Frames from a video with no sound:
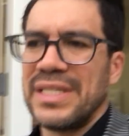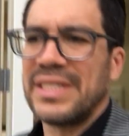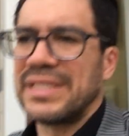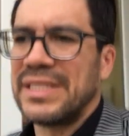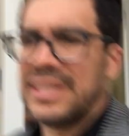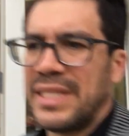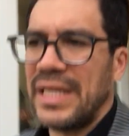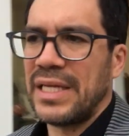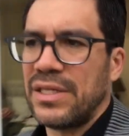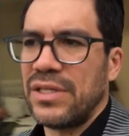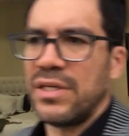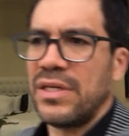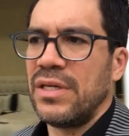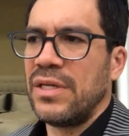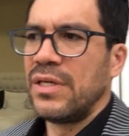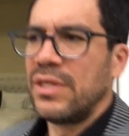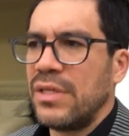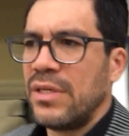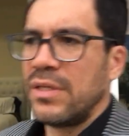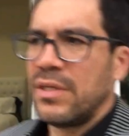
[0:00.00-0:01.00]
the extent
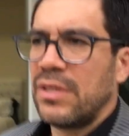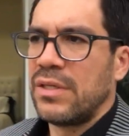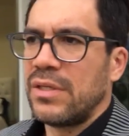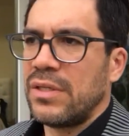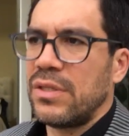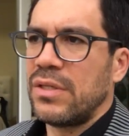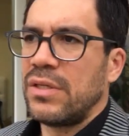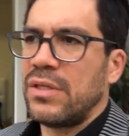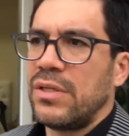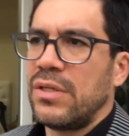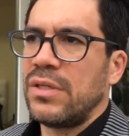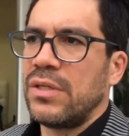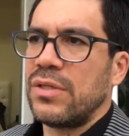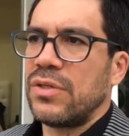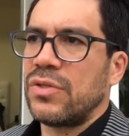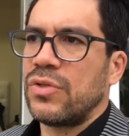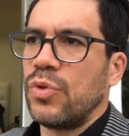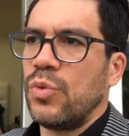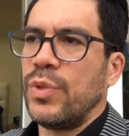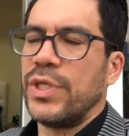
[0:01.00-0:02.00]

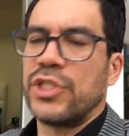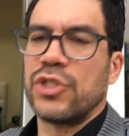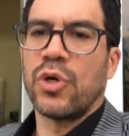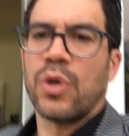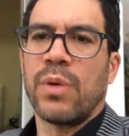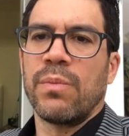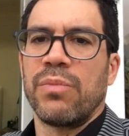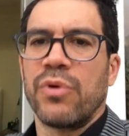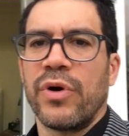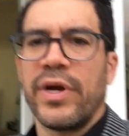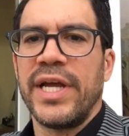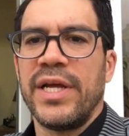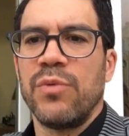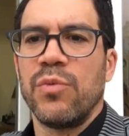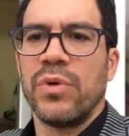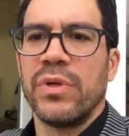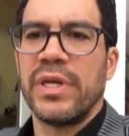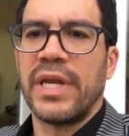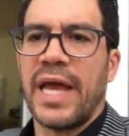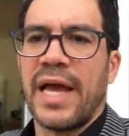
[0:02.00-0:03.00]
to which our brain
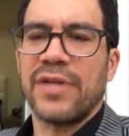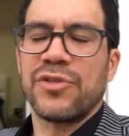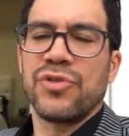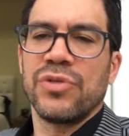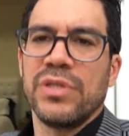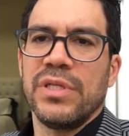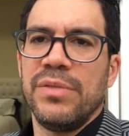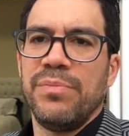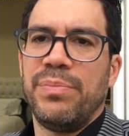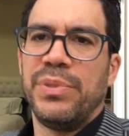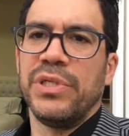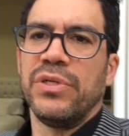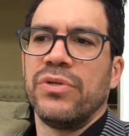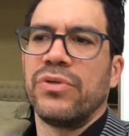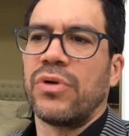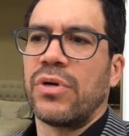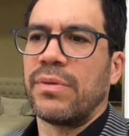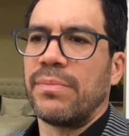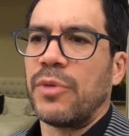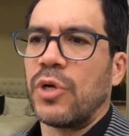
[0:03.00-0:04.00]
will naturally
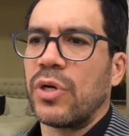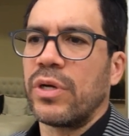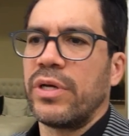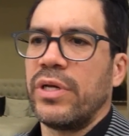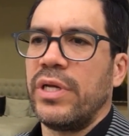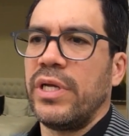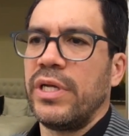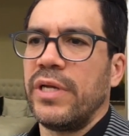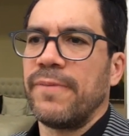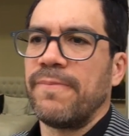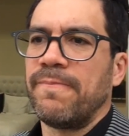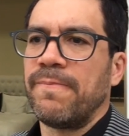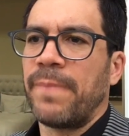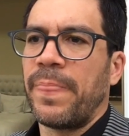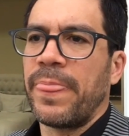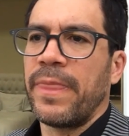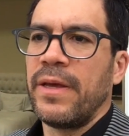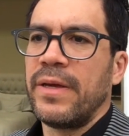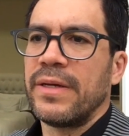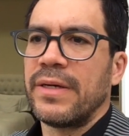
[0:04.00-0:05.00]
build our marketing
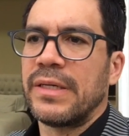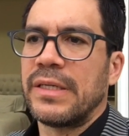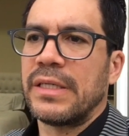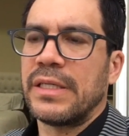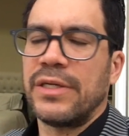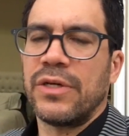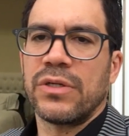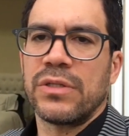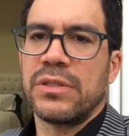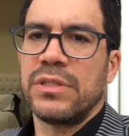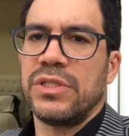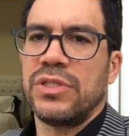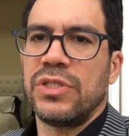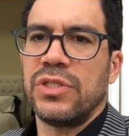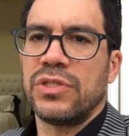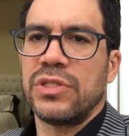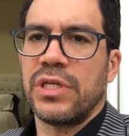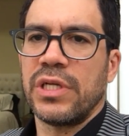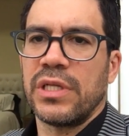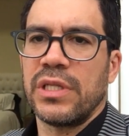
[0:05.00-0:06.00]
uh,
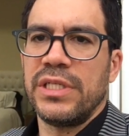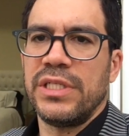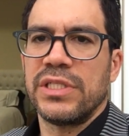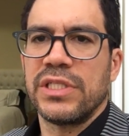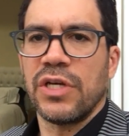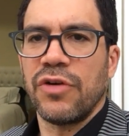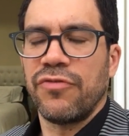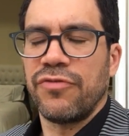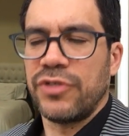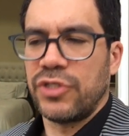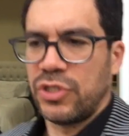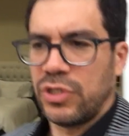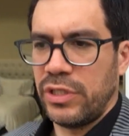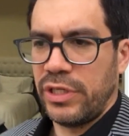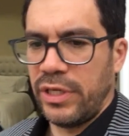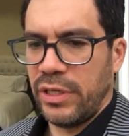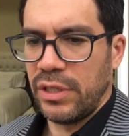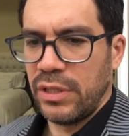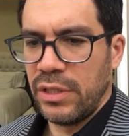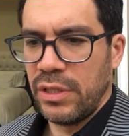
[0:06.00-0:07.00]
narcissistically, selfishly.
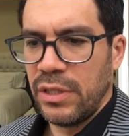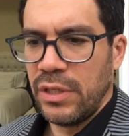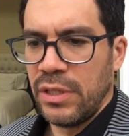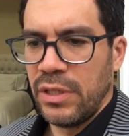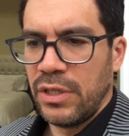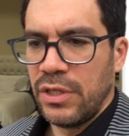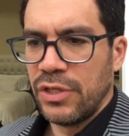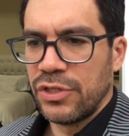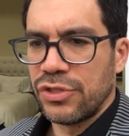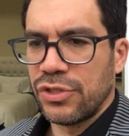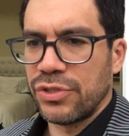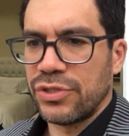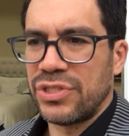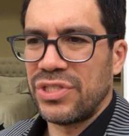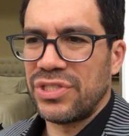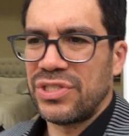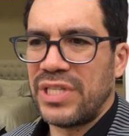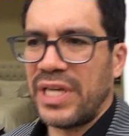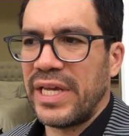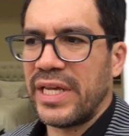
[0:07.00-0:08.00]
So let's
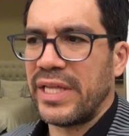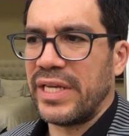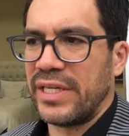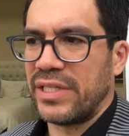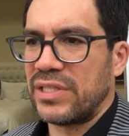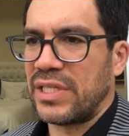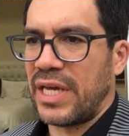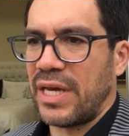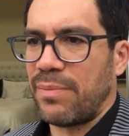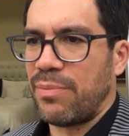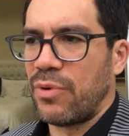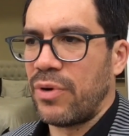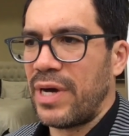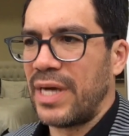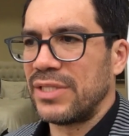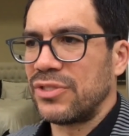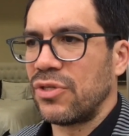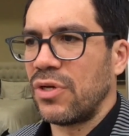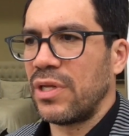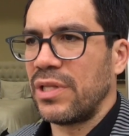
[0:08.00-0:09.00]
just take an example.
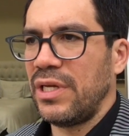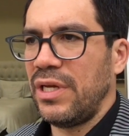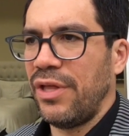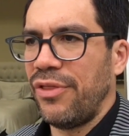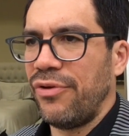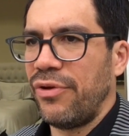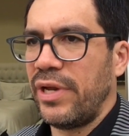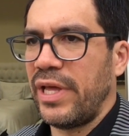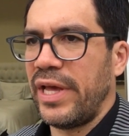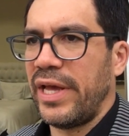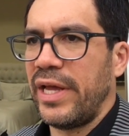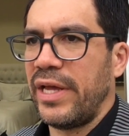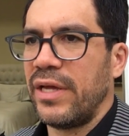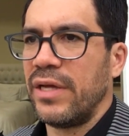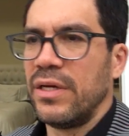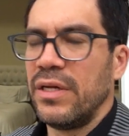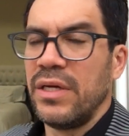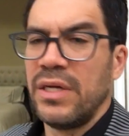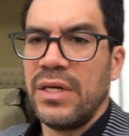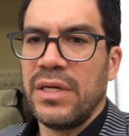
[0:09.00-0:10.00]
I saw the other day
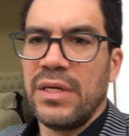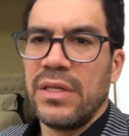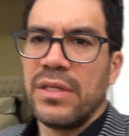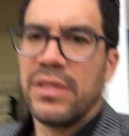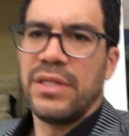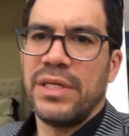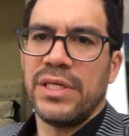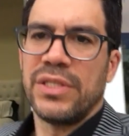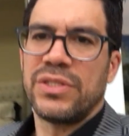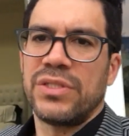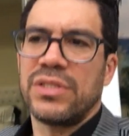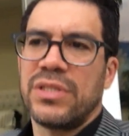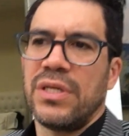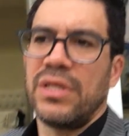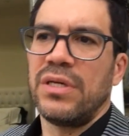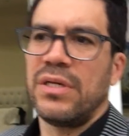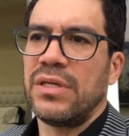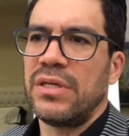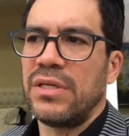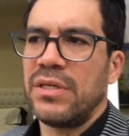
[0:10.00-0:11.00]
this
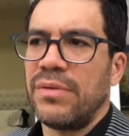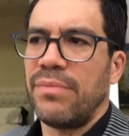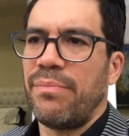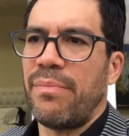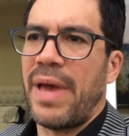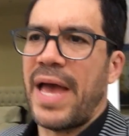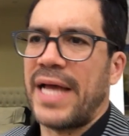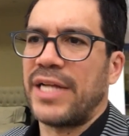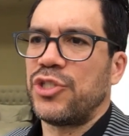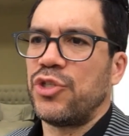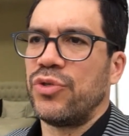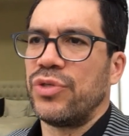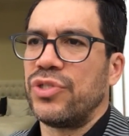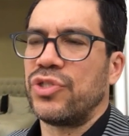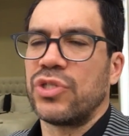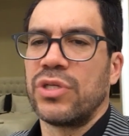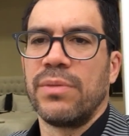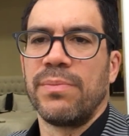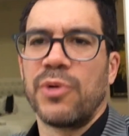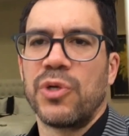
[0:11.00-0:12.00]

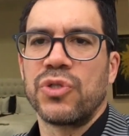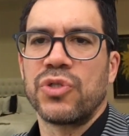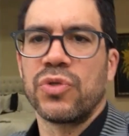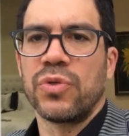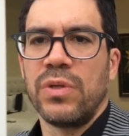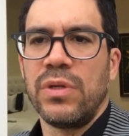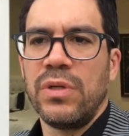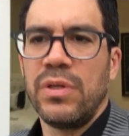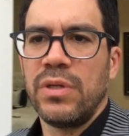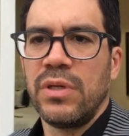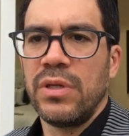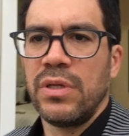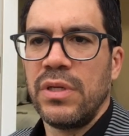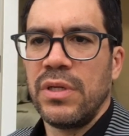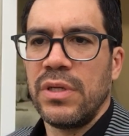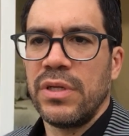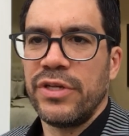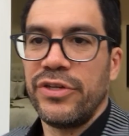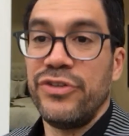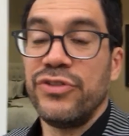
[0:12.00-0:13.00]
mattress commercial.
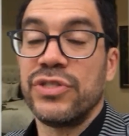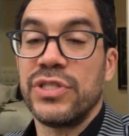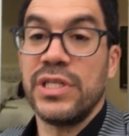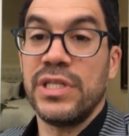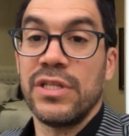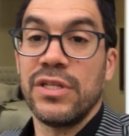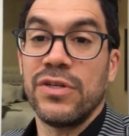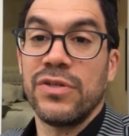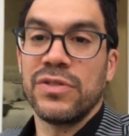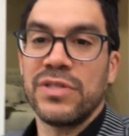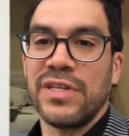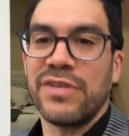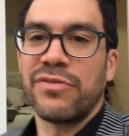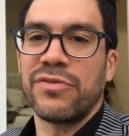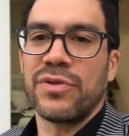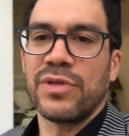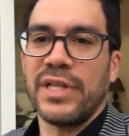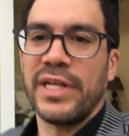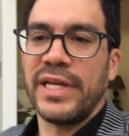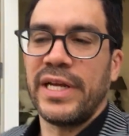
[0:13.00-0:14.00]
You seen those
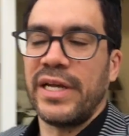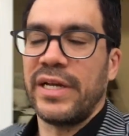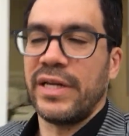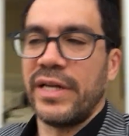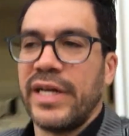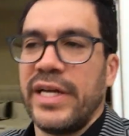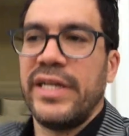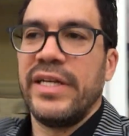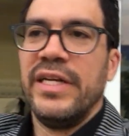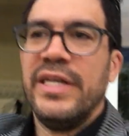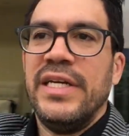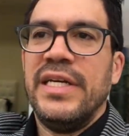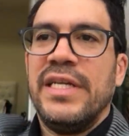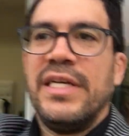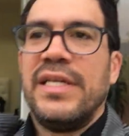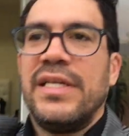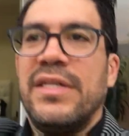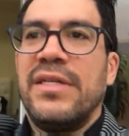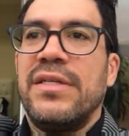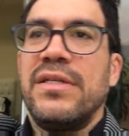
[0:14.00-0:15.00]
ever late at night?
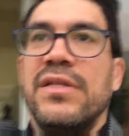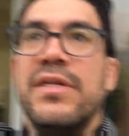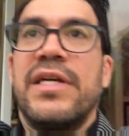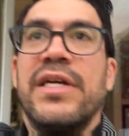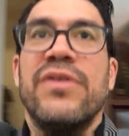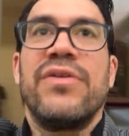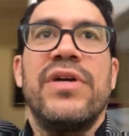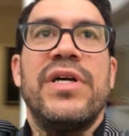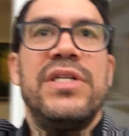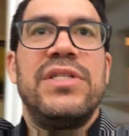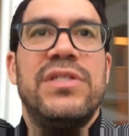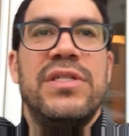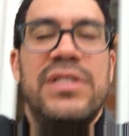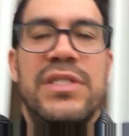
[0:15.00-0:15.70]
Look how nice